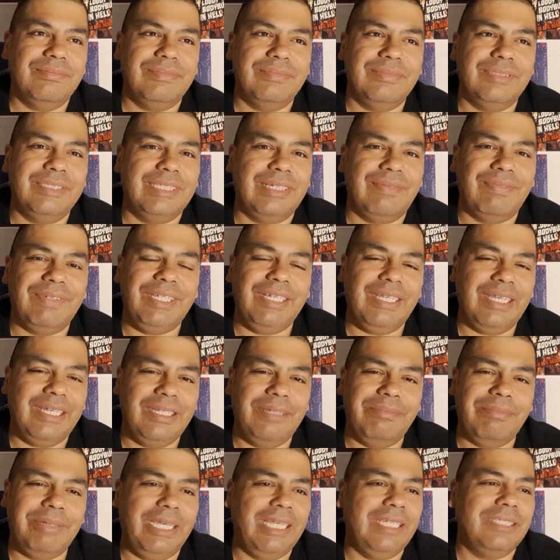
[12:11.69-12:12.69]
70
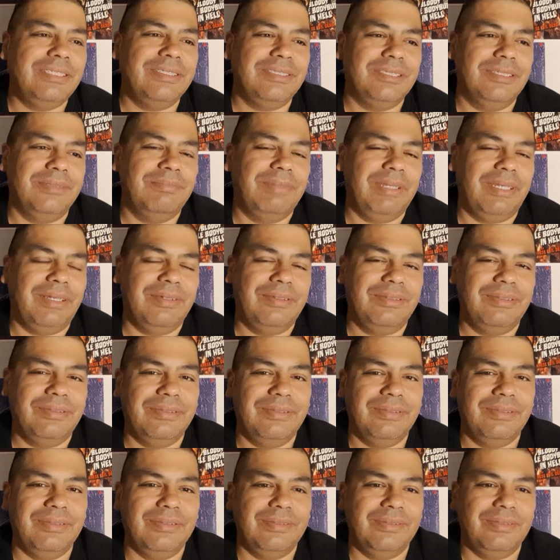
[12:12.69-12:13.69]
80 pages about
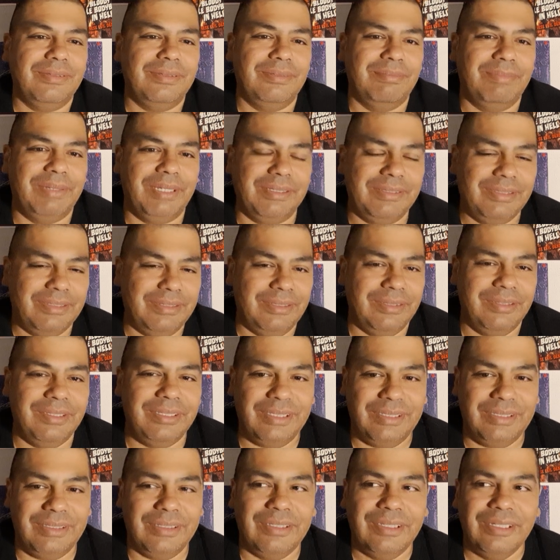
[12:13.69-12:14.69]
about
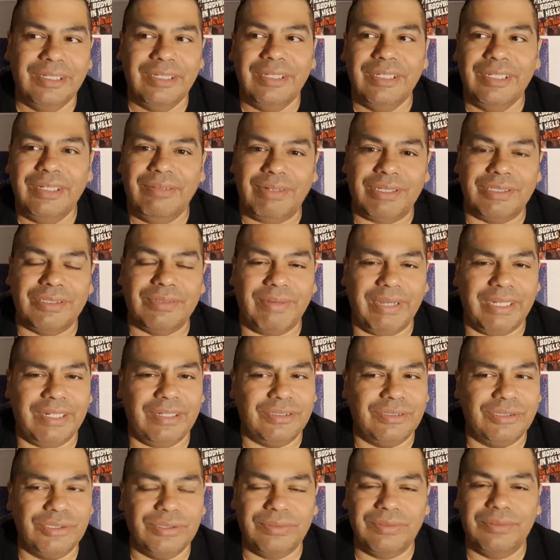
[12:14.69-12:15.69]
he wanted to write a
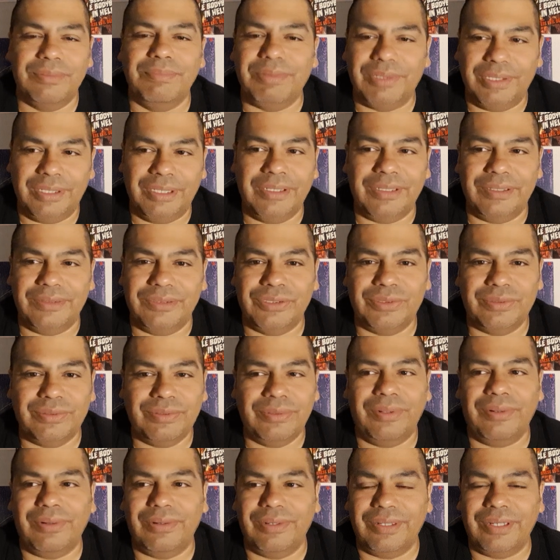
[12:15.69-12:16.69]
true book a true
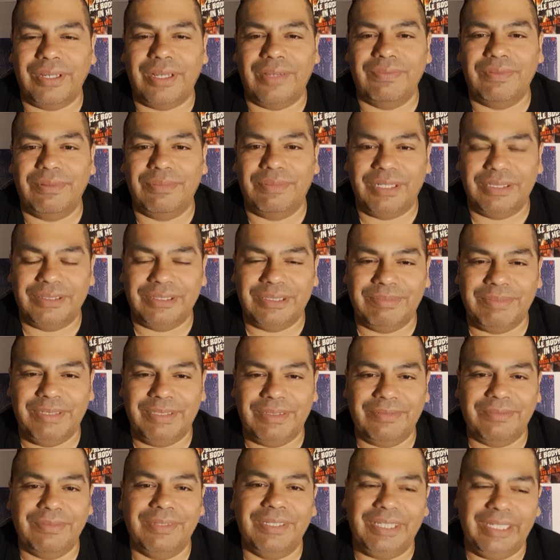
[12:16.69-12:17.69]
horror novel about something
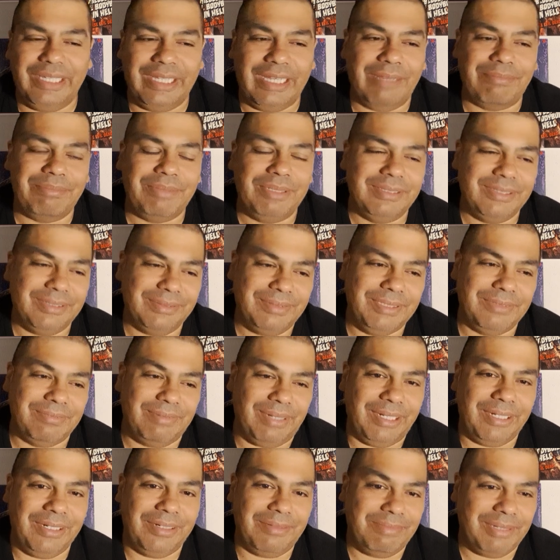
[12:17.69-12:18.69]
that really happened so he's
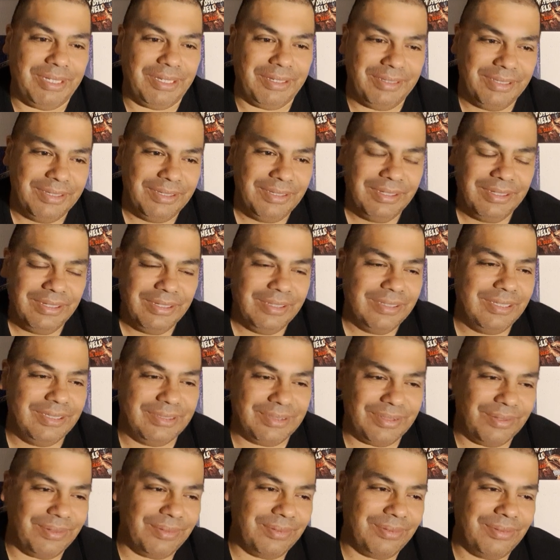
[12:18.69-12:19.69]
writing about
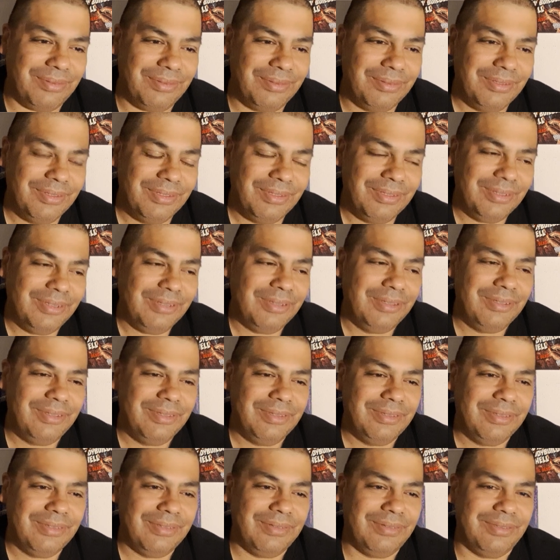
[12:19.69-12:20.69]
this whole
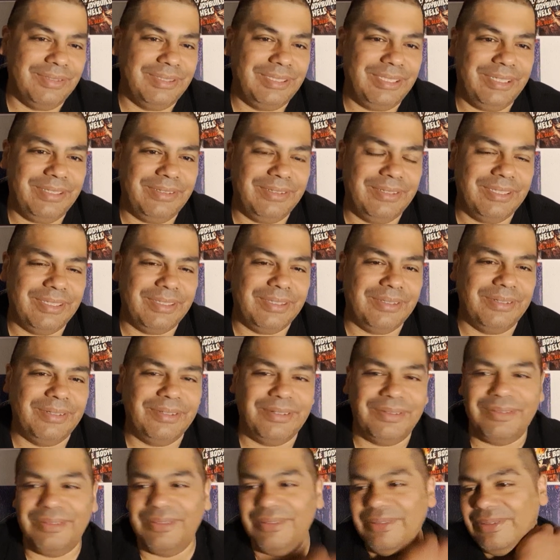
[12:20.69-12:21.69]
ordeal that they're
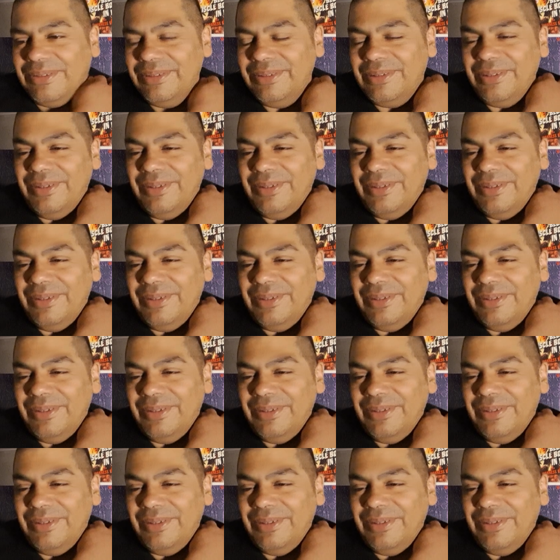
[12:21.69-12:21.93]
going through